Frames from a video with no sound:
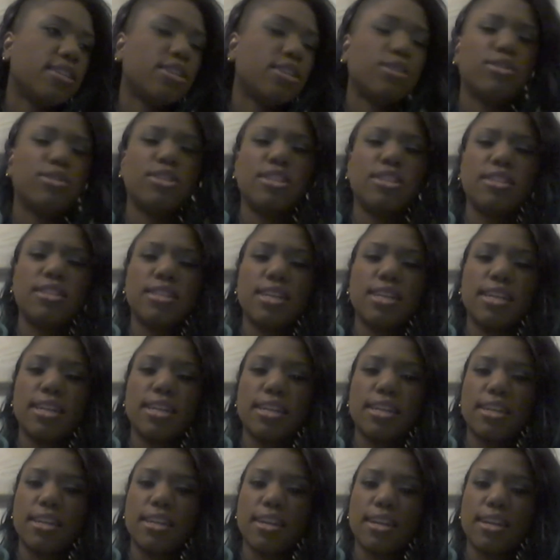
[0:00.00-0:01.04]
no, she's
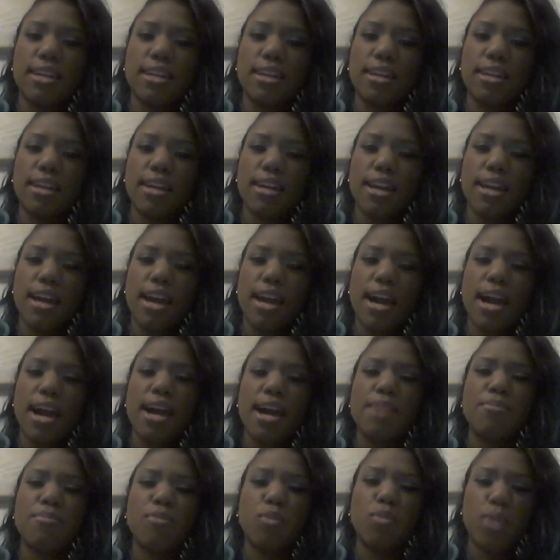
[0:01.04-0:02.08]
like,
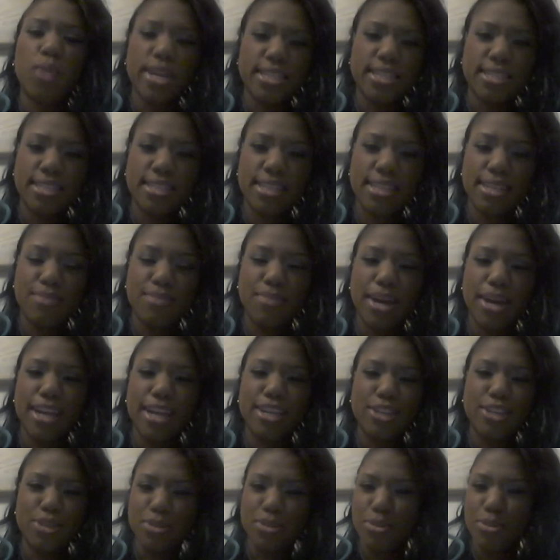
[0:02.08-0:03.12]
I wasted
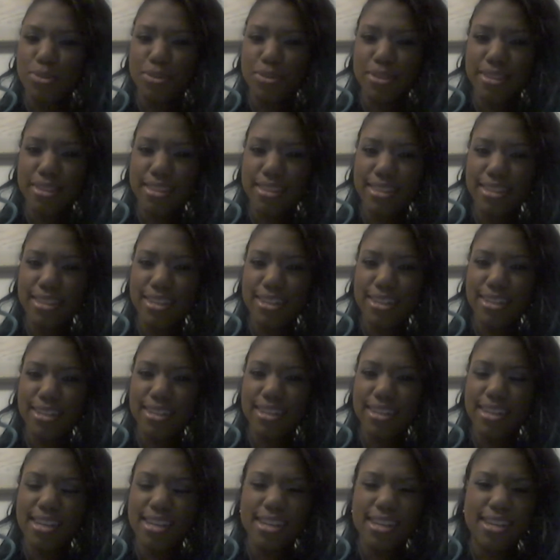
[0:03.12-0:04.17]
my youth
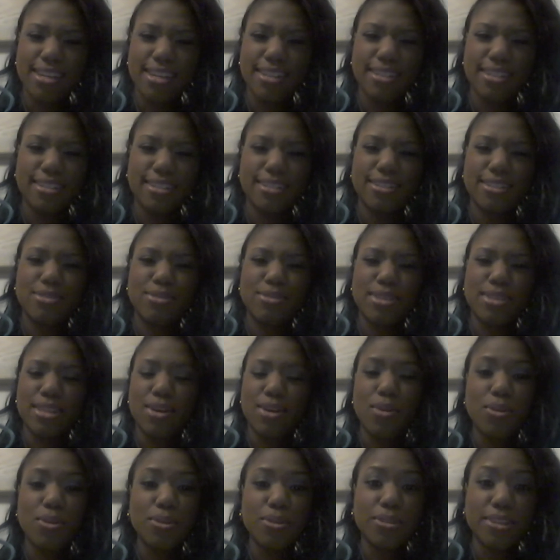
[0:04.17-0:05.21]
with
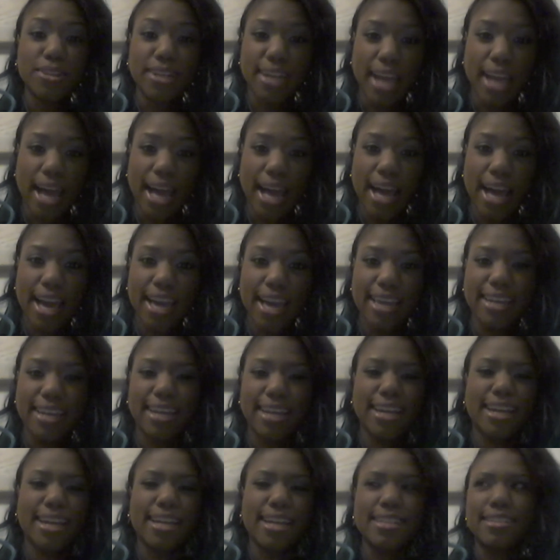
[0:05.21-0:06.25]
an older guy, and
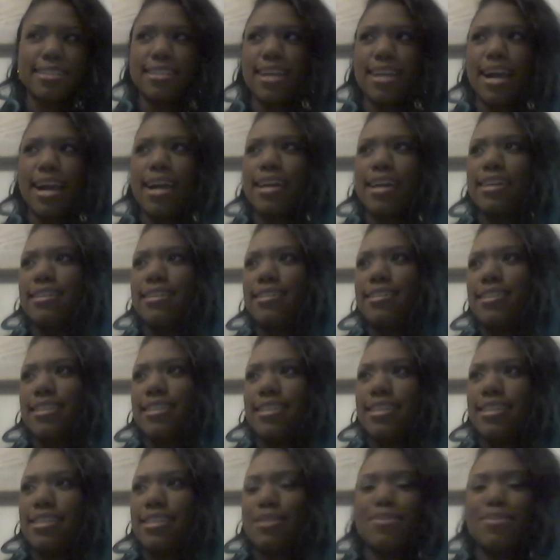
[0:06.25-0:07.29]
I
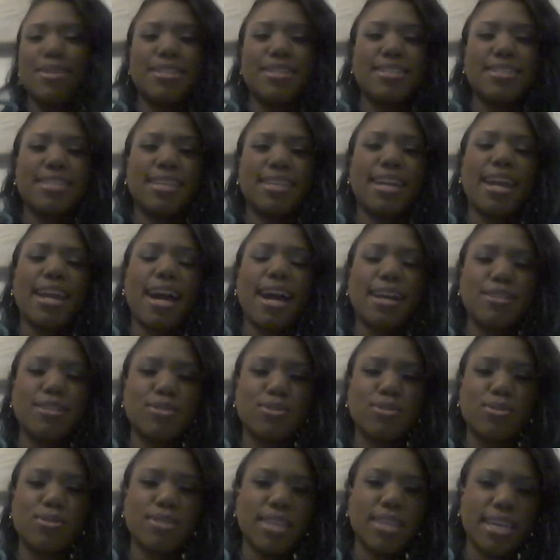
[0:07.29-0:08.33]
didn't experience a lot of high
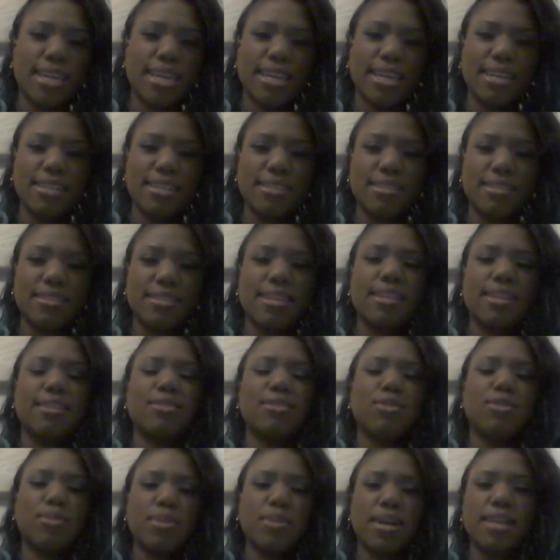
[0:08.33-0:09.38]
school things that
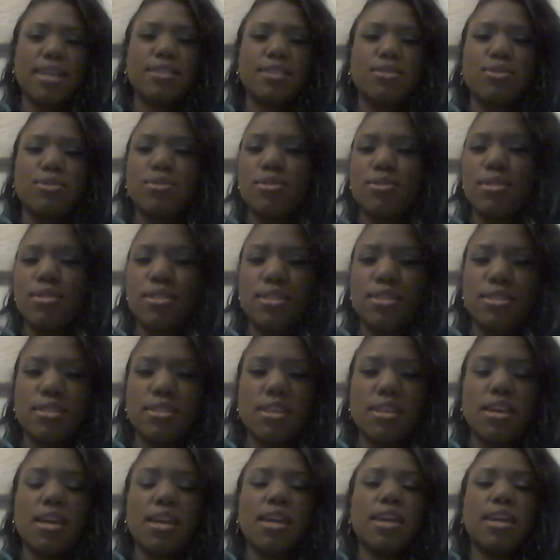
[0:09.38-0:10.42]
normal high schoolers
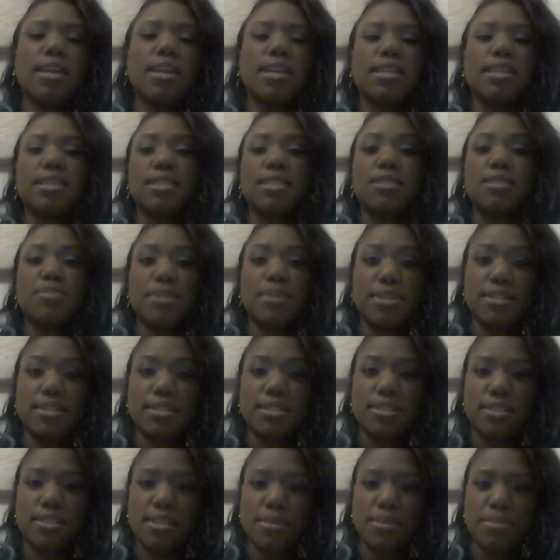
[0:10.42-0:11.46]
get to
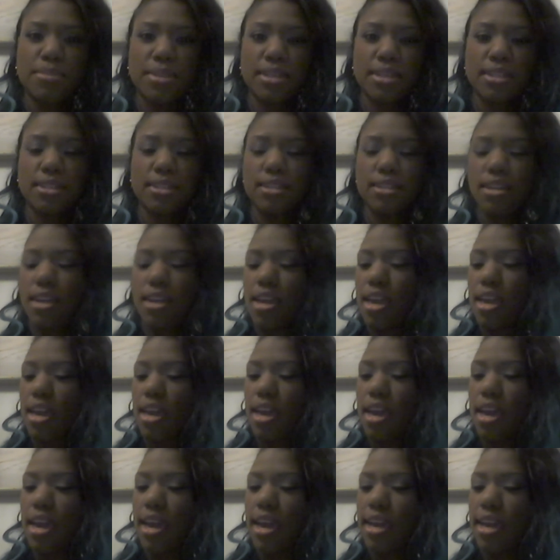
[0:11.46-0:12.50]
experience or something.
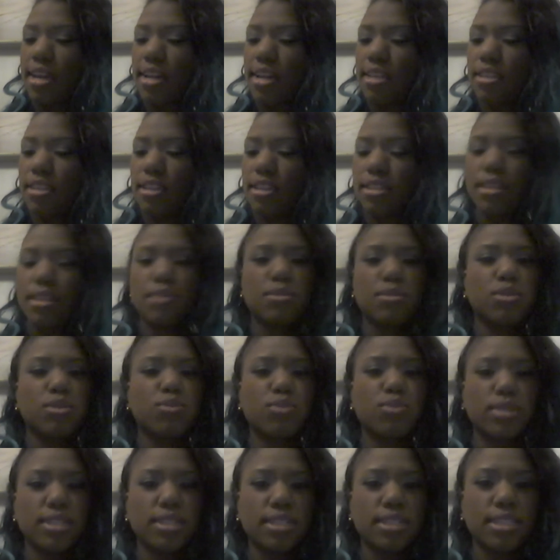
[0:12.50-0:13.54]
And I thought that was
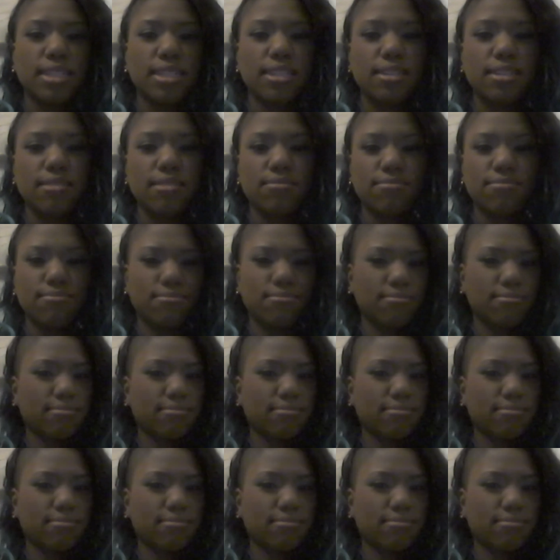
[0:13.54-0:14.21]
really,